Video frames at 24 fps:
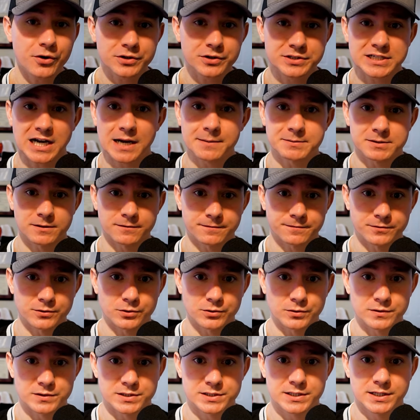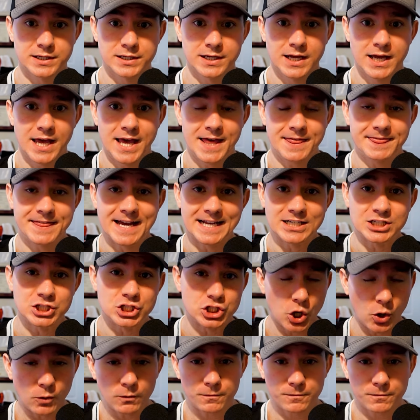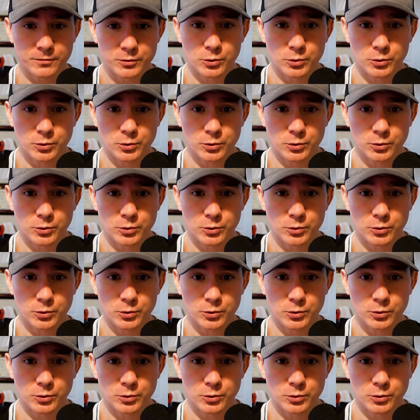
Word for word: other types of foods that don't